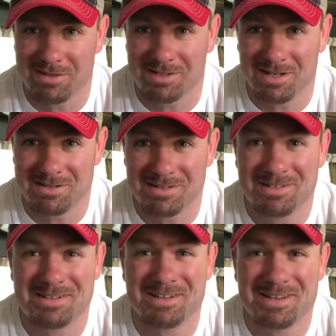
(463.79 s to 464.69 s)
I think
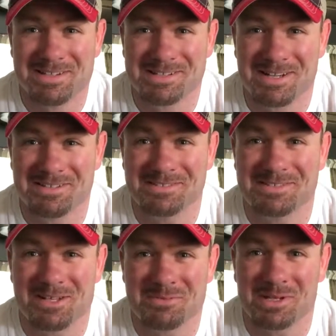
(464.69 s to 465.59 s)
she constantly
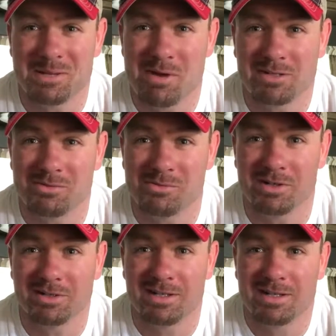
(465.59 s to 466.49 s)
tells me to get back to
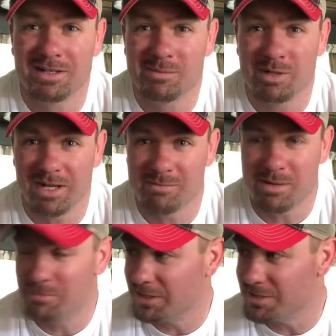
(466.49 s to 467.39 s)
work, but I have my
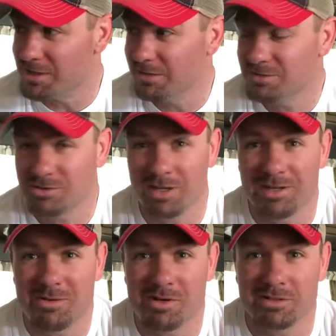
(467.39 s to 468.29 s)
buddy there, so
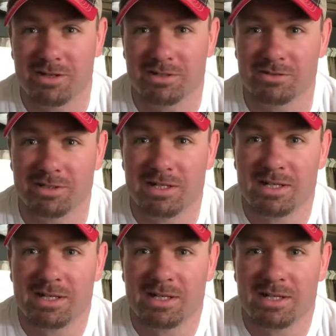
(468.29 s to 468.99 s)
I want to talk to her.